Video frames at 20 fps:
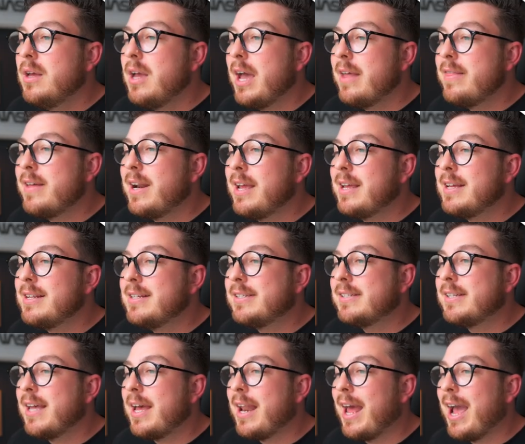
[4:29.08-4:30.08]
and then I can
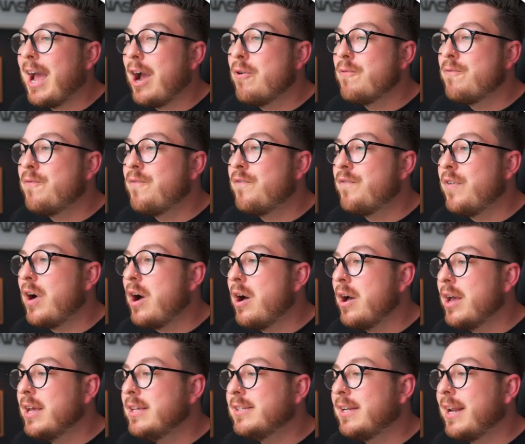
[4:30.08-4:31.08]
set how
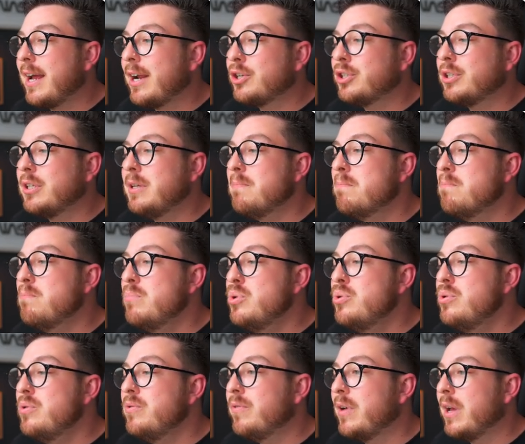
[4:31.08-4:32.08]
far is it actually
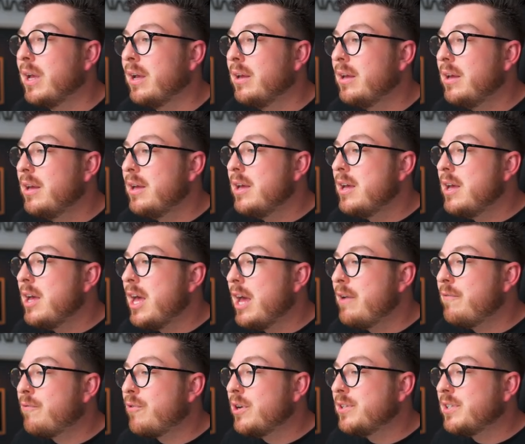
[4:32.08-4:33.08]
moving.
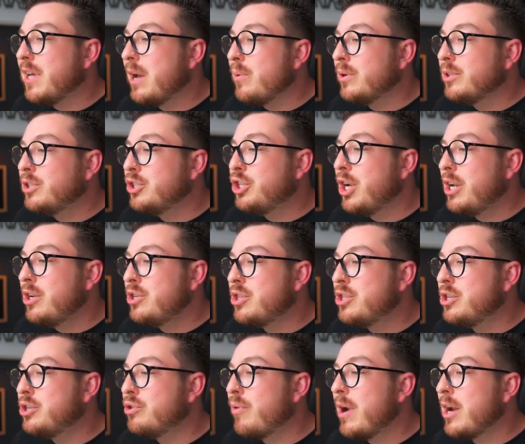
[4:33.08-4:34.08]
And for us, I want to change
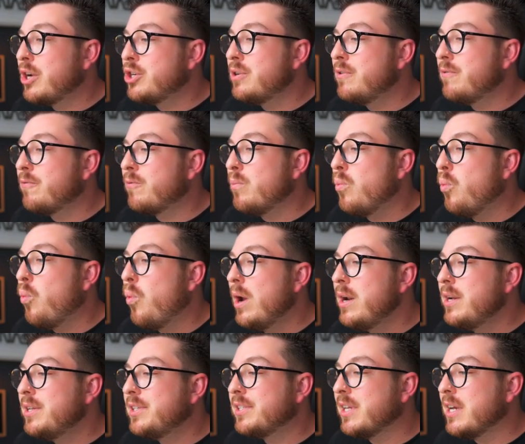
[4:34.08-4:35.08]
the direction from
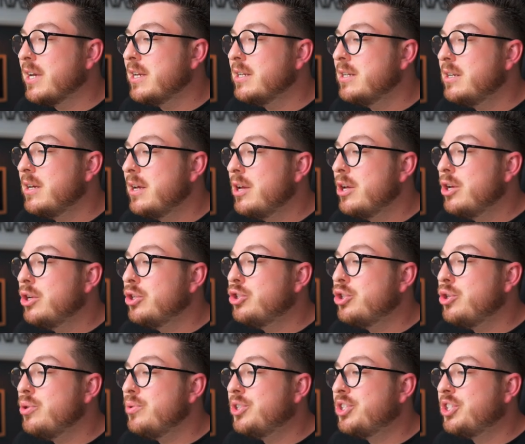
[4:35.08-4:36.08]
one-sided
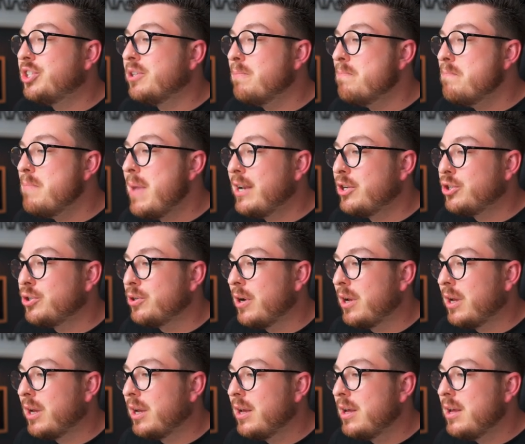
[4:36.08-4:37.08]
to
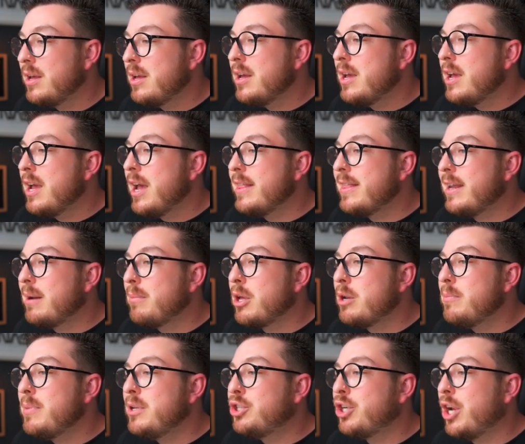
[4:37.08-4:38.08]
symmetric. And then I'm
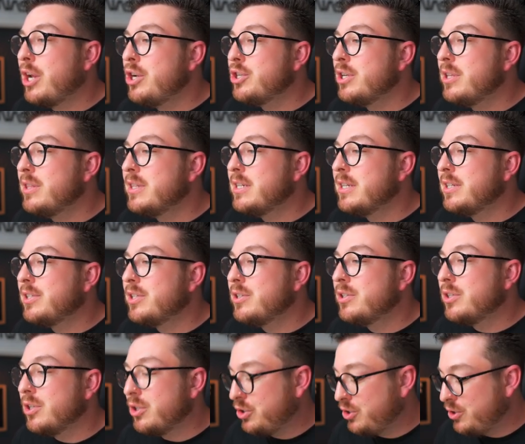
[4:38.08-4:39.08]
going to be changing the
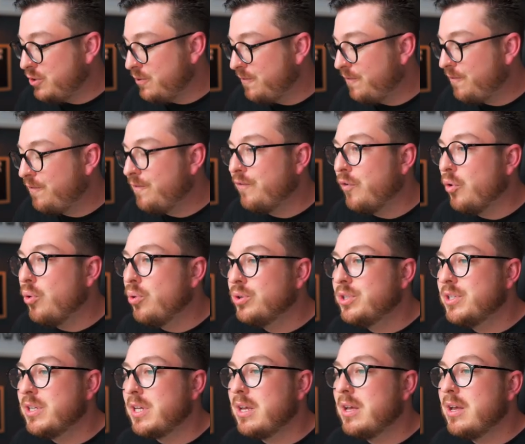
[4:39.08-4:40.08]
distance to
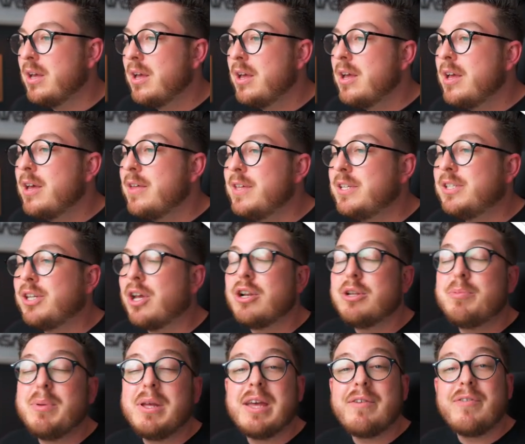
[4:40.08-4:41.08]
forty. This is
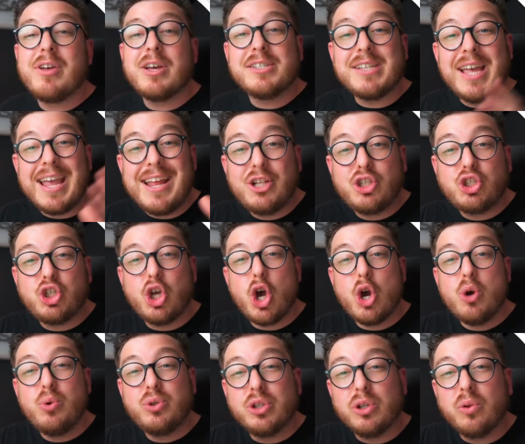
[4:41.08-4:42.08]
going to be giving us a
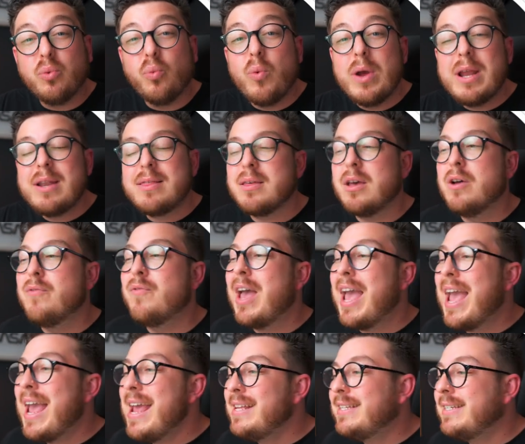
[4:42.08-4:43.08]
total width of
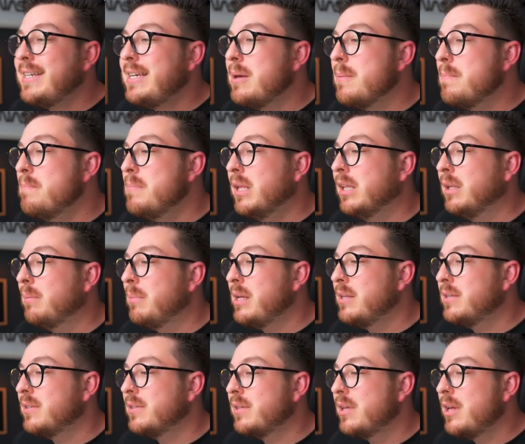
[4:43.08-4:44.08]
eighty
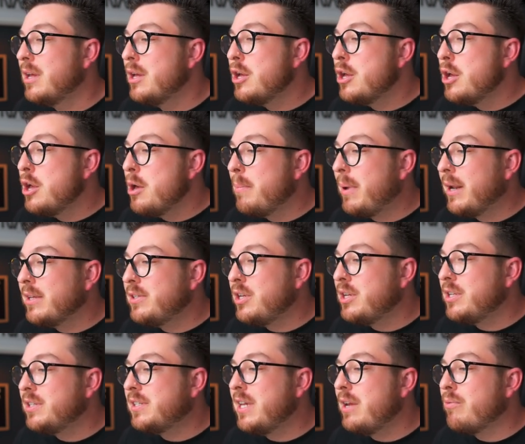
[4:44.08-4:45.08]
millimeters. But as
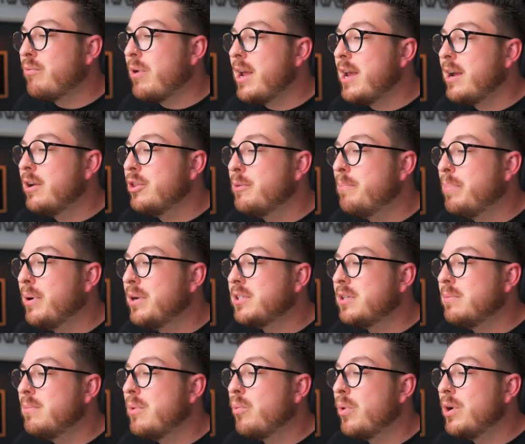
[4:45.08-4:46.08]
you can see right here at the
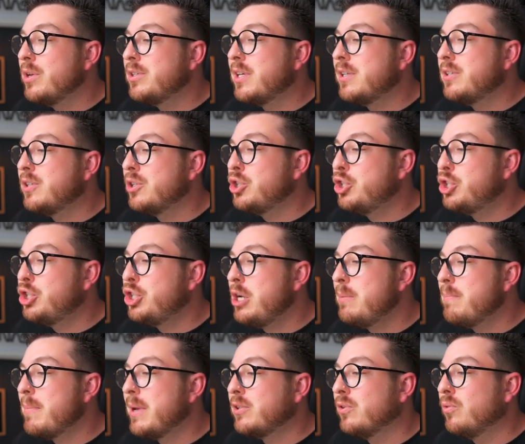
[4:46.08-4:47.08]
bottom where it says
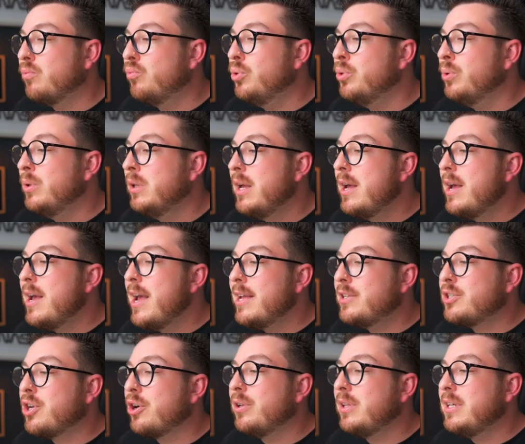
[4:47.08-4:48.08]
sheet metal rule,
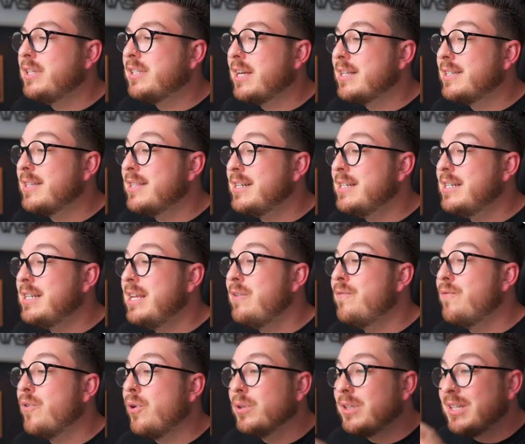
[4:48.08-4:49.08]
it's currently set to the
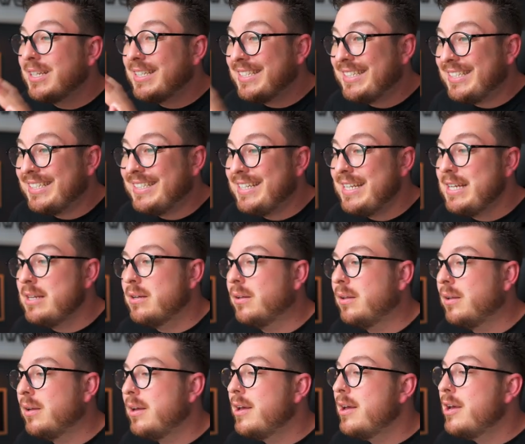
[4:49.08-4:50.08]
default
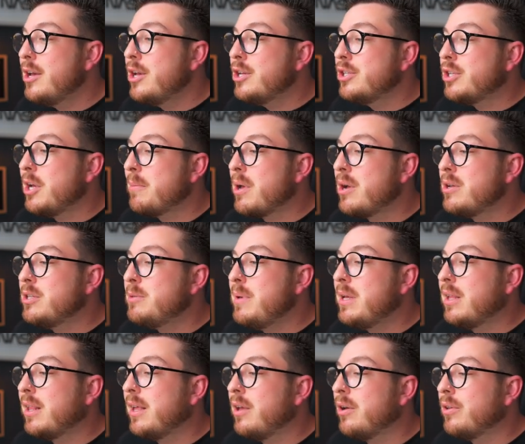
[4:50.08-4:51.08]
steel. So I'm going to be
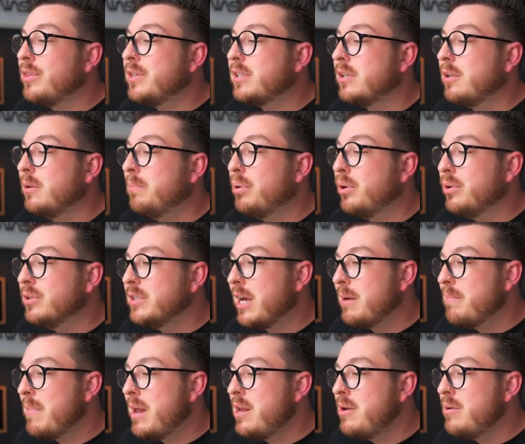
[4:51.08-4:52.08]
clicking on this little pull
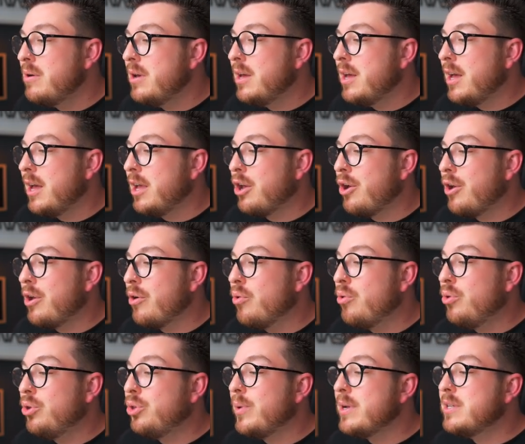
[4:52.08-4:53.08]
down menu and going
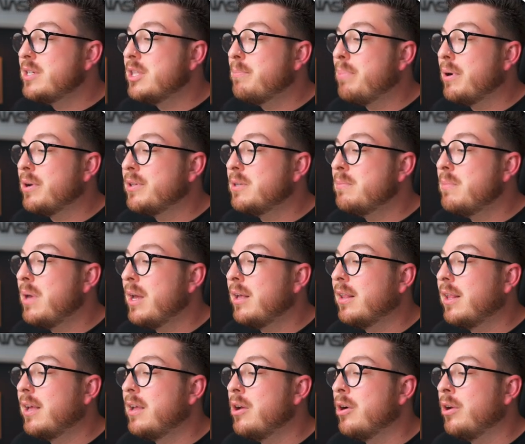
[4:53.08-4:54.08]
all the way to the bottom and
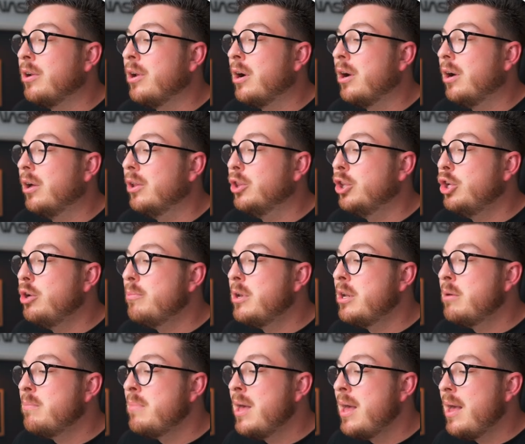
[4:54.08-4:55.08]
clicking on our
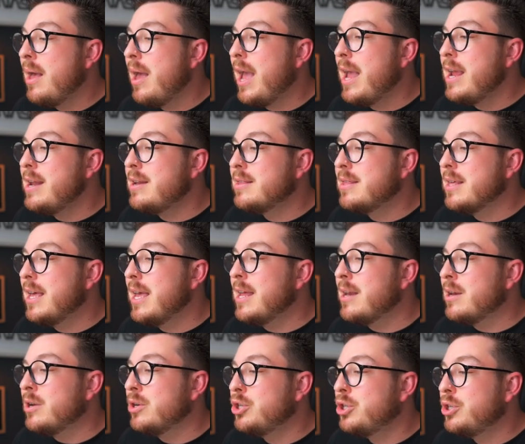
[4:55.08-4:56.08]
aluminum eighth
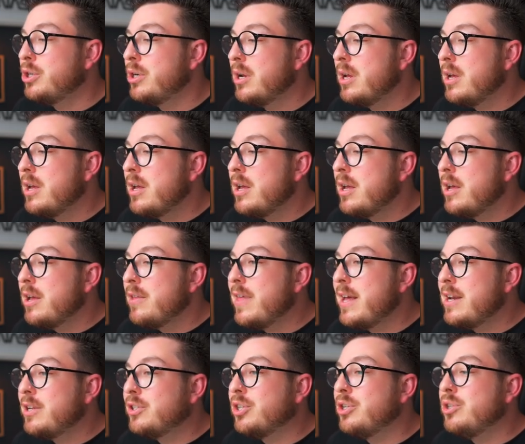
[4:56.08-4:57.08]
inch.
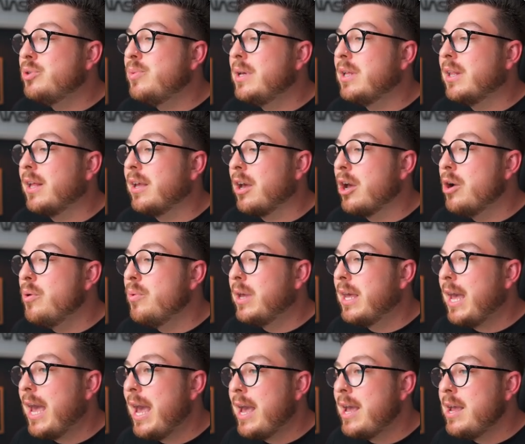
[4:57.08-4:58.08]
Then as soon as we click
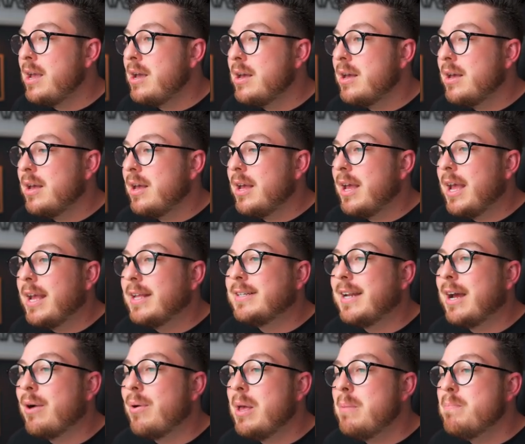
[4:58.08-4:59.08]
OK, It's
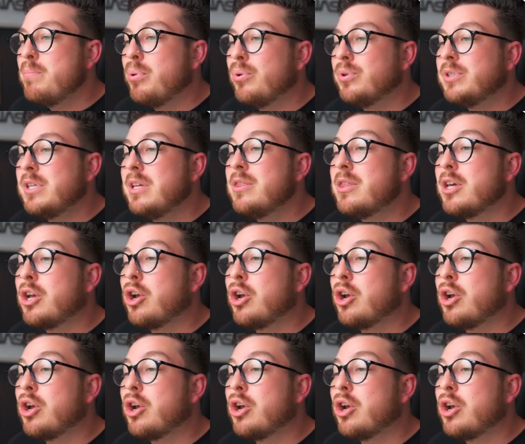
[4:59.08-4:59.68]
now importing the